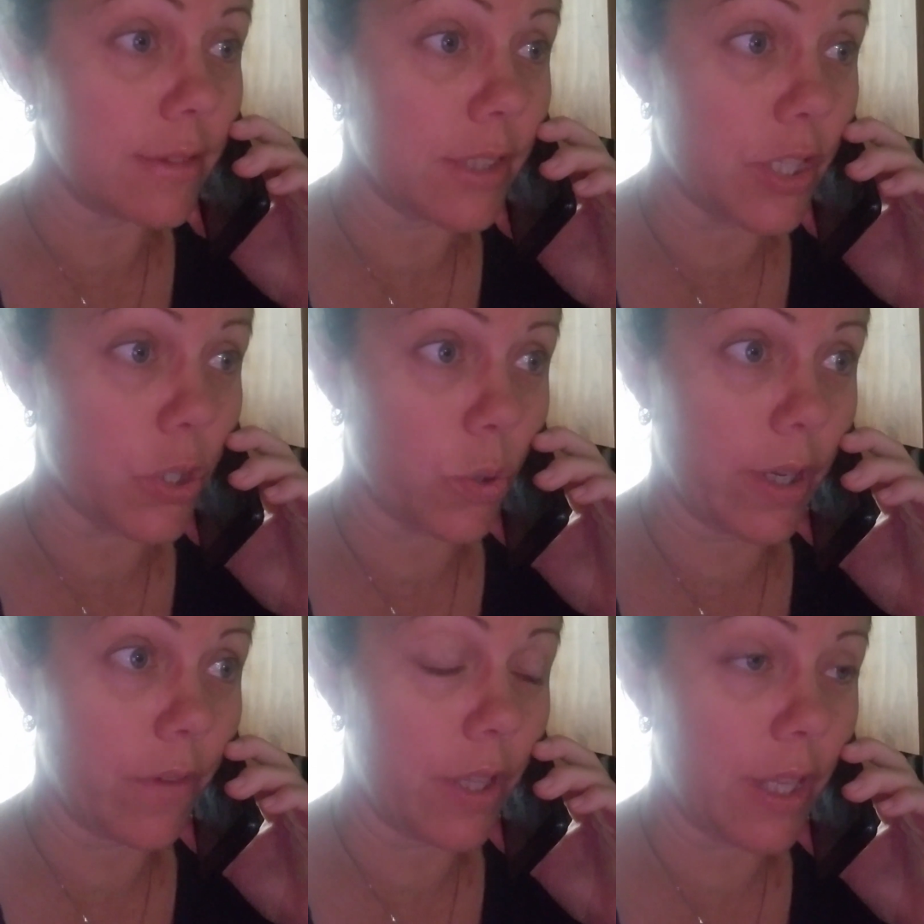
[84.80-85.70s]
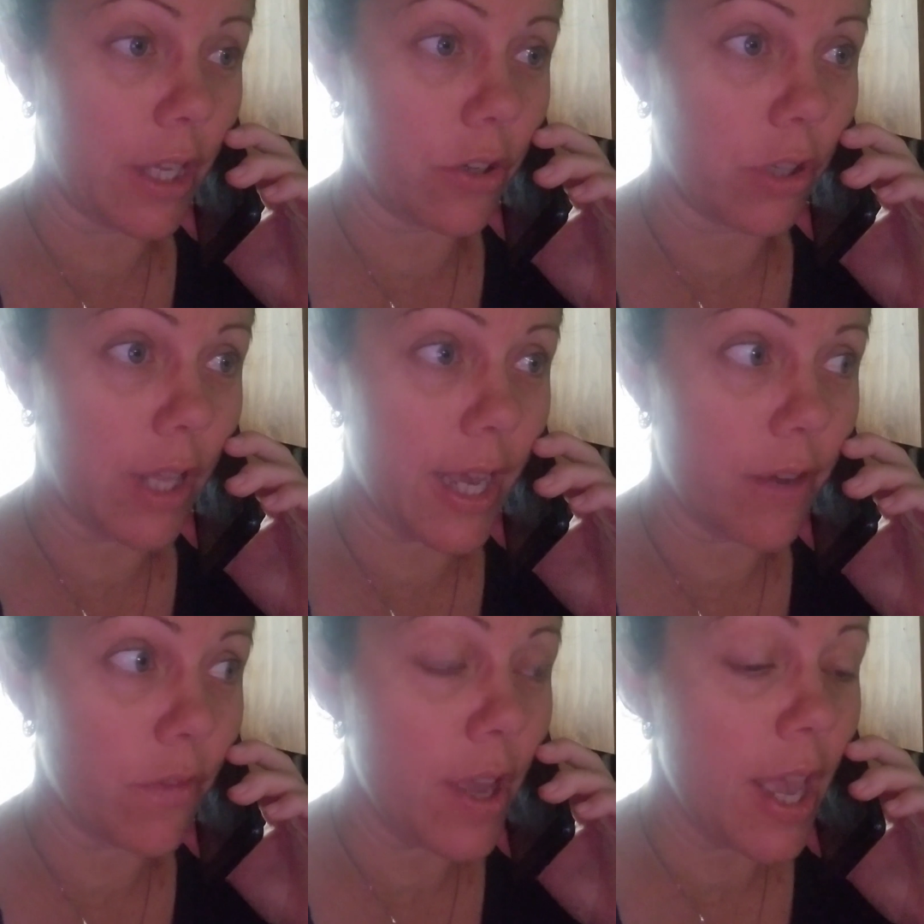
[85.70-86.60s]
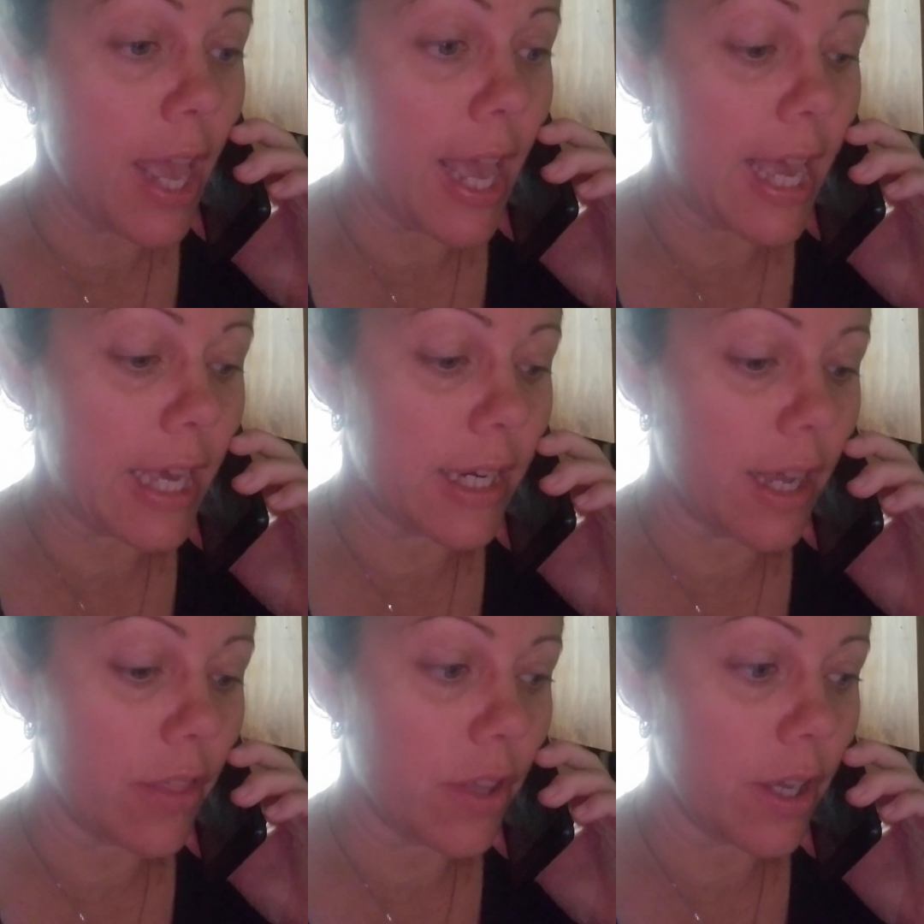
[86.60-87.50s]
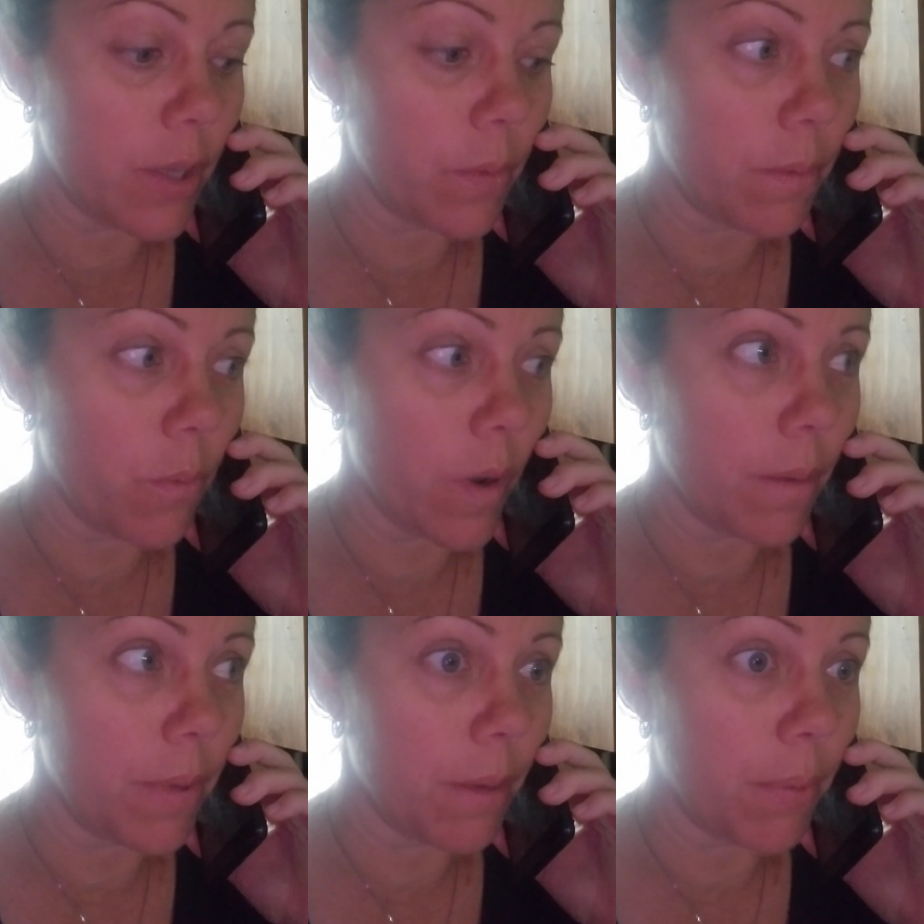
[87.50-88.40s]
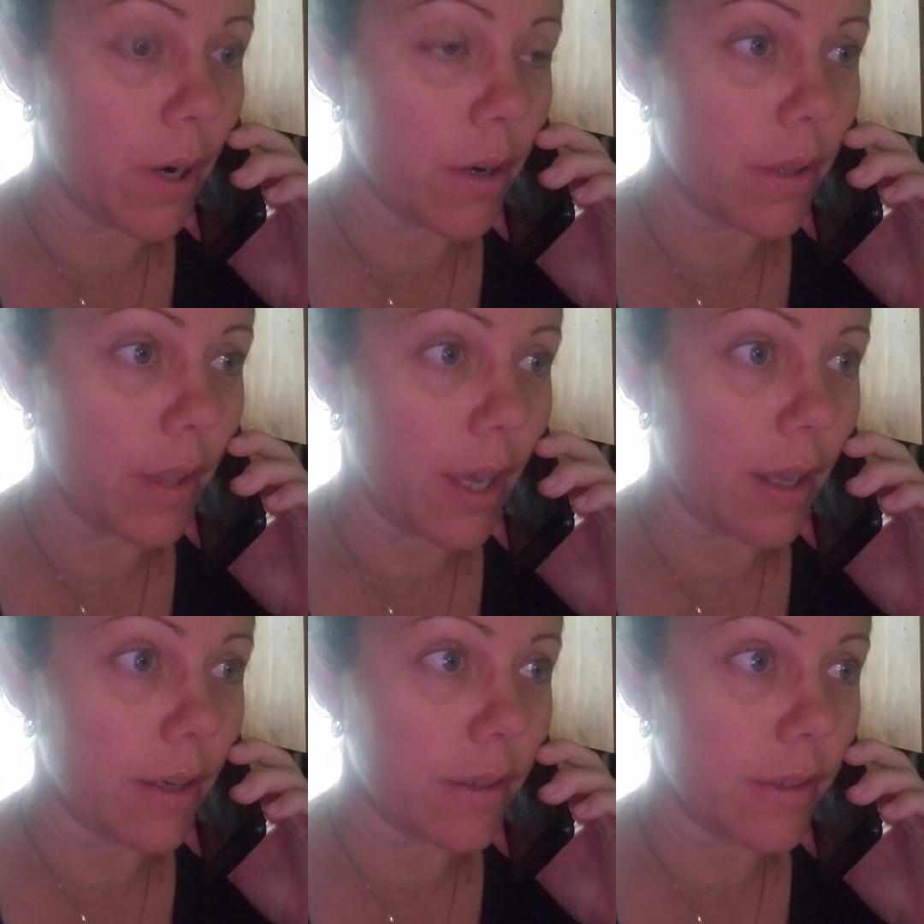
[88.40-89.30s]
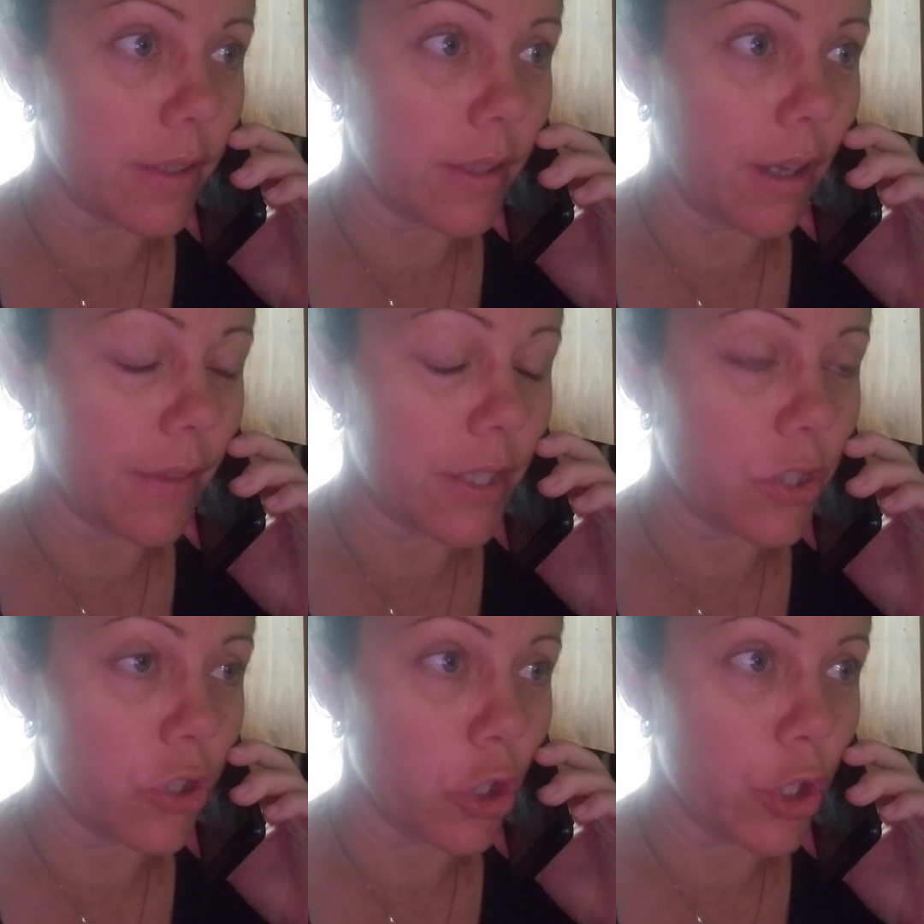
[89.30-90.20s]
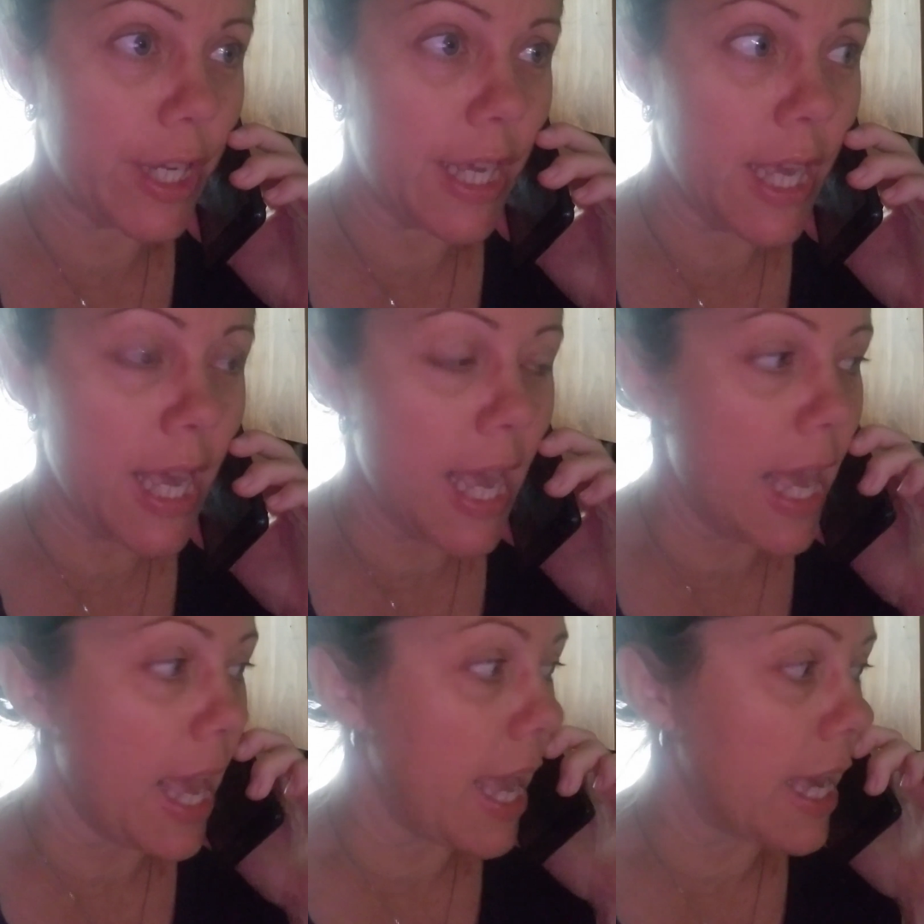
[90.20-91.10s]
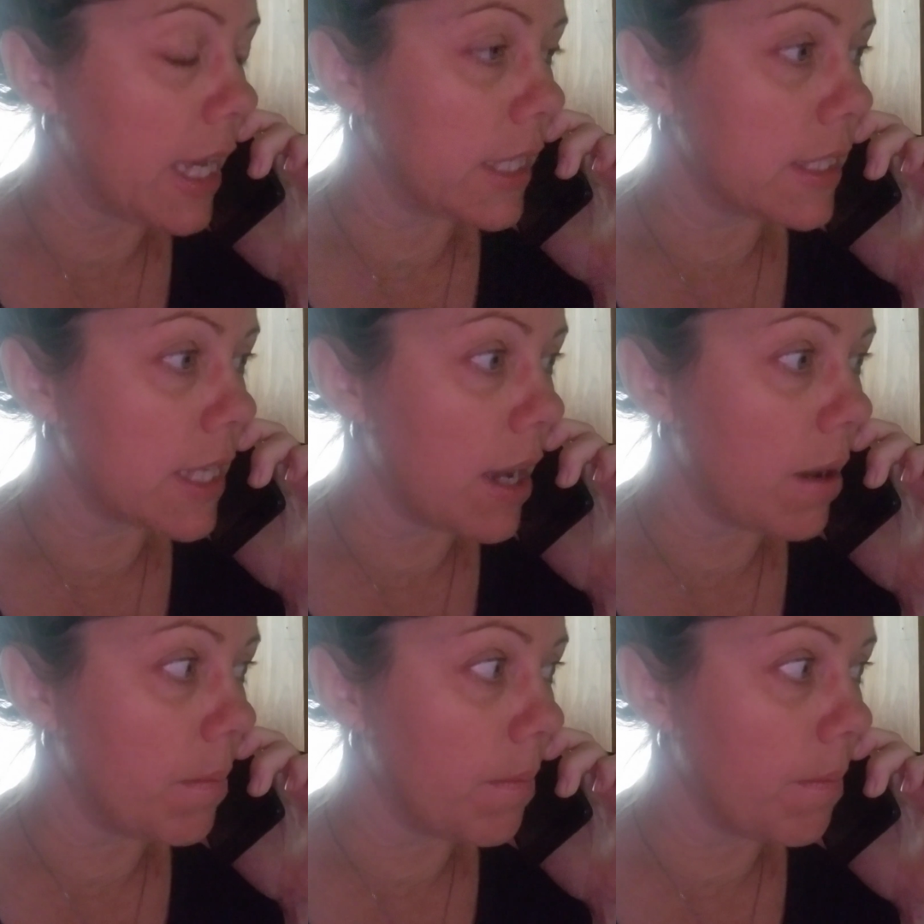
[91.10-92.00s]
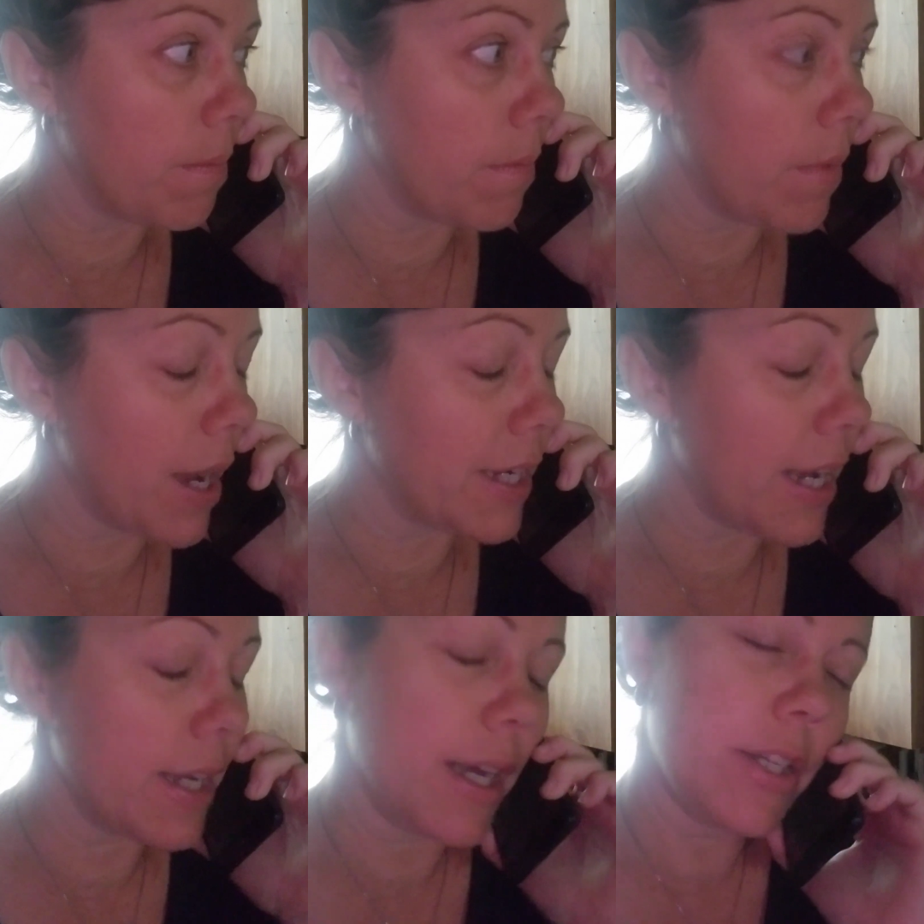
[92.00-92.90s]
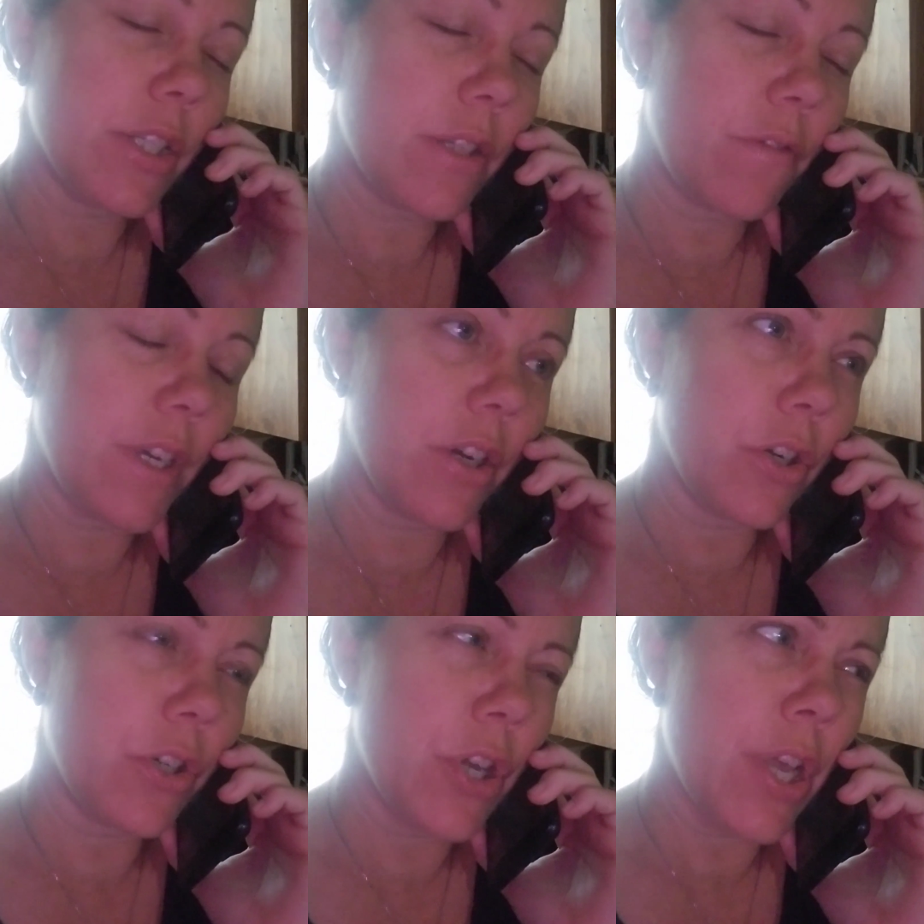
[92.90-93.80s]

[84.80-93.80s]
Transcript: destroy everything in your life and I thought you would want to be a part of that on this journey. And um, I, I, I, just figured